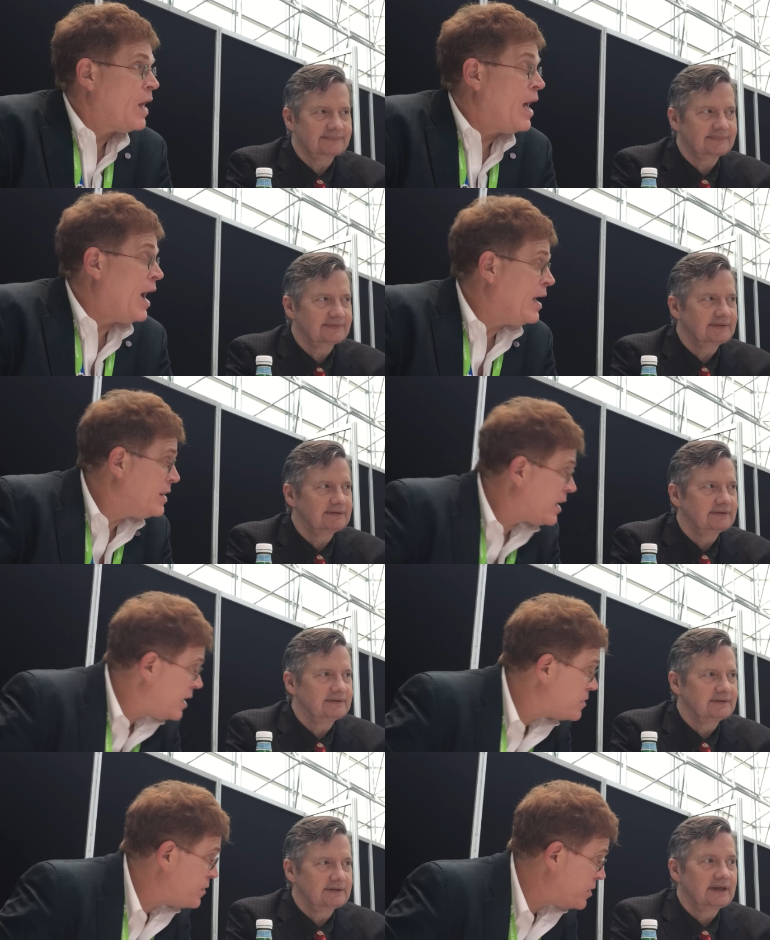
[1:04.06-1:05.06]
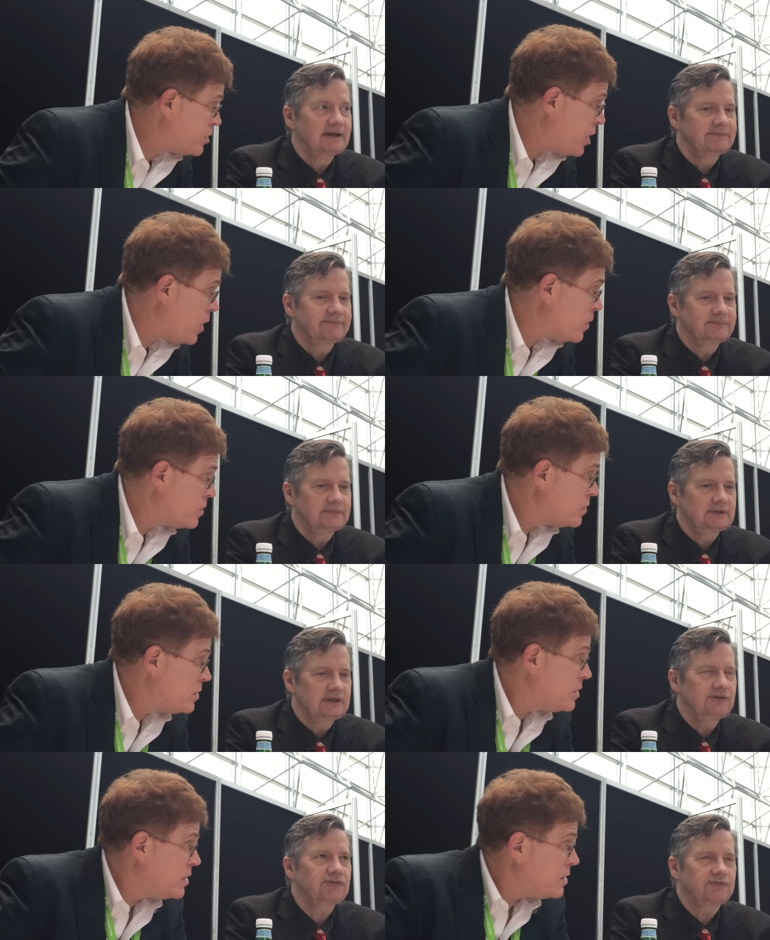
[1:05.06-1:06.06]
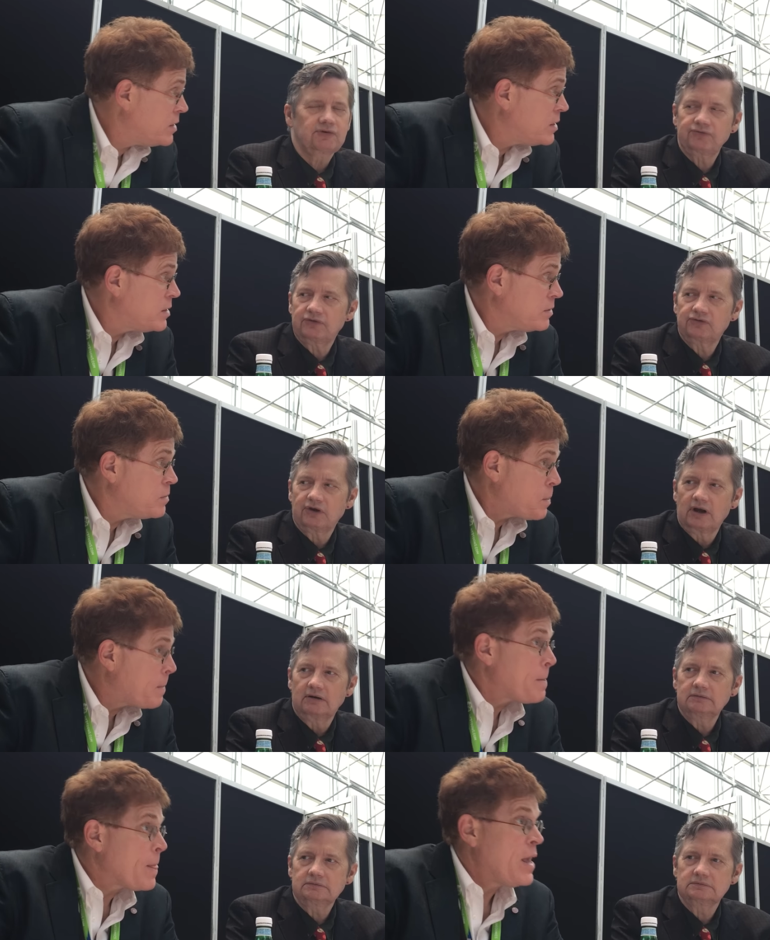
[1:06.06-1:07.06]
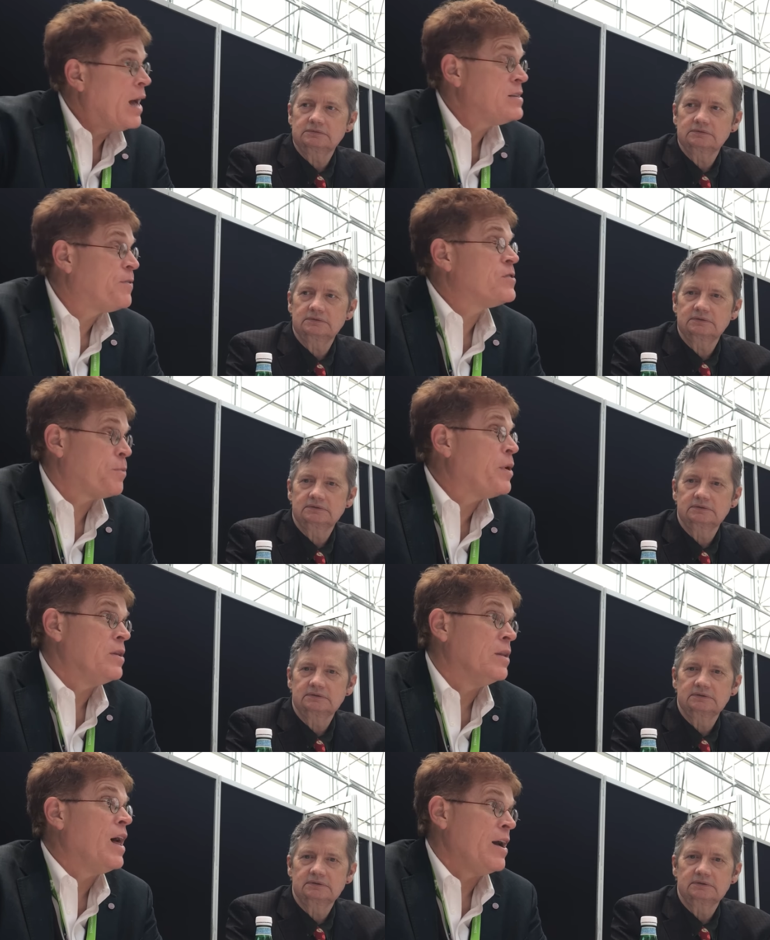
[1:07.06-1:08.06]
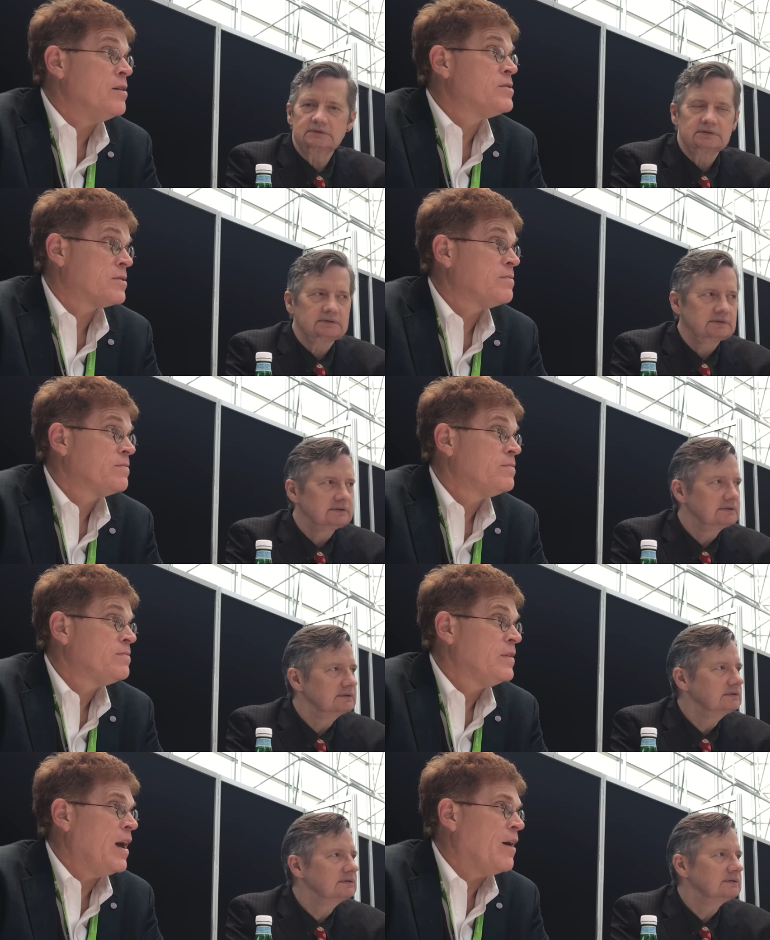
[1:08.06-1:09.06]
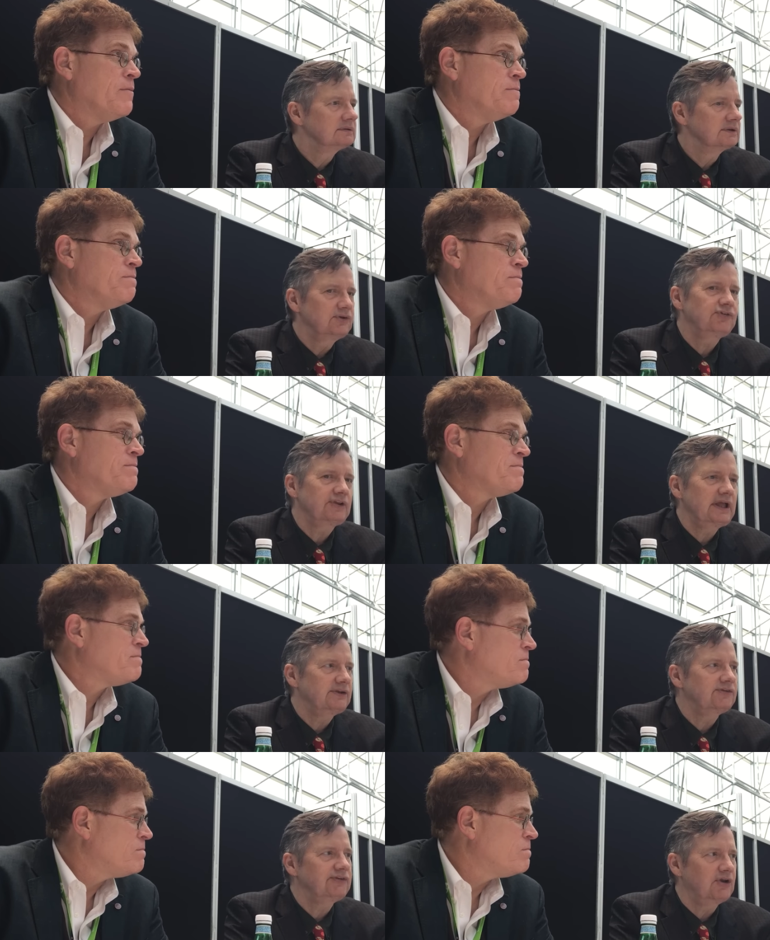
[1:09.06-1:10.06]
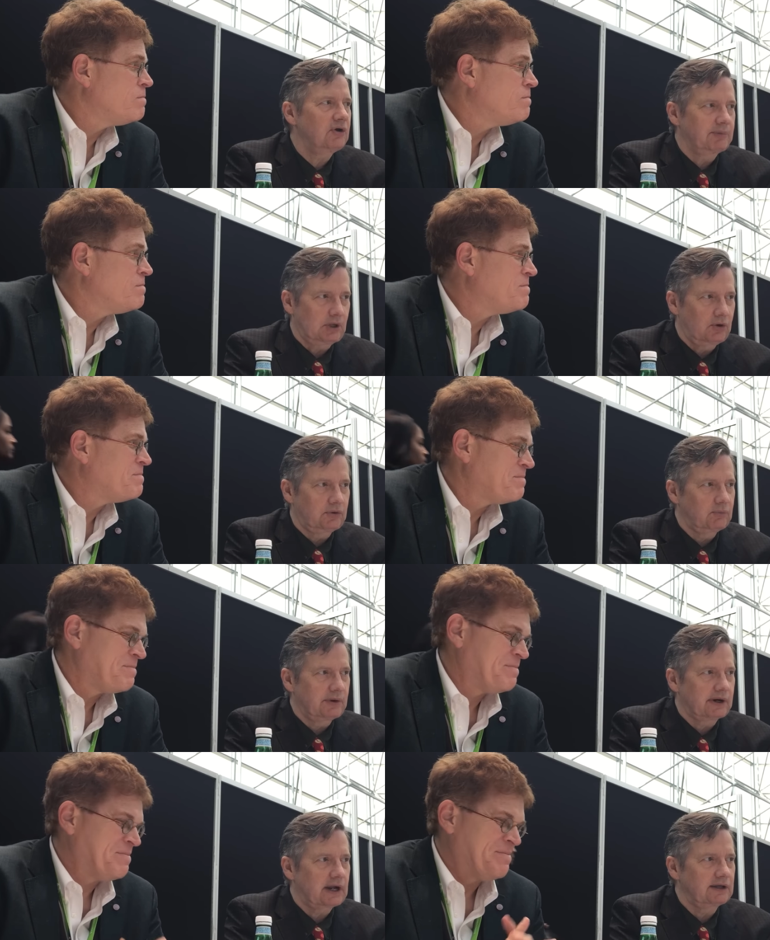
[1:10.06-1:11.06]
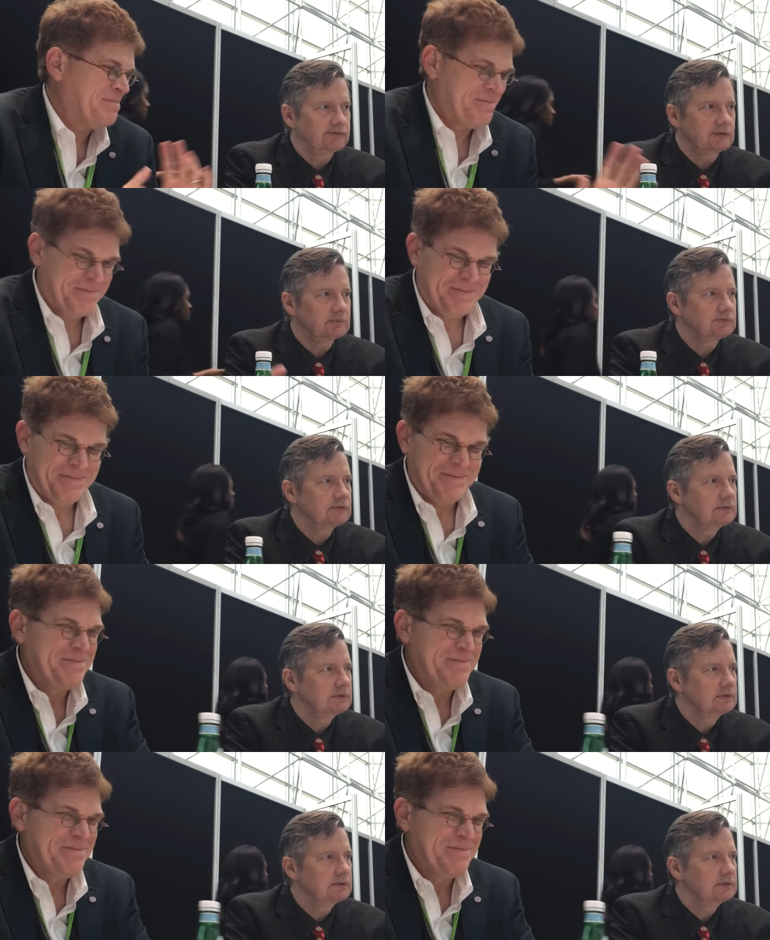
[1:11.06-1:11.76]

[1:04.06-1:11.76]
Speaker 1: like? I think it is for the show. It's
Speaker 2: a first for the show.
Speaker 1: Yeah, it's a first for Pretty Little Liars. Very yeah.
Speaker 2: Cool. Usually, I just sit home alone and wear costumes.